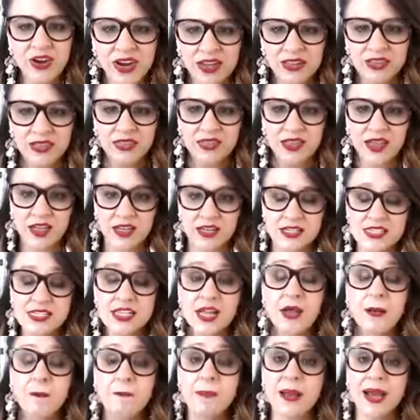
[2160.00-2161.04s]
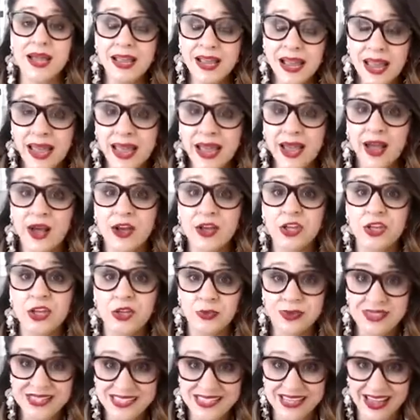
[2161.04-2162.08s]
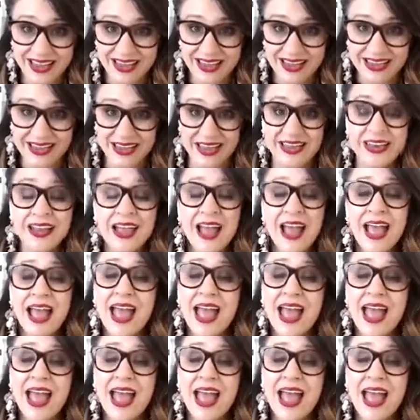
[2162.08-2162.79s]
strengthened by how you are saying it.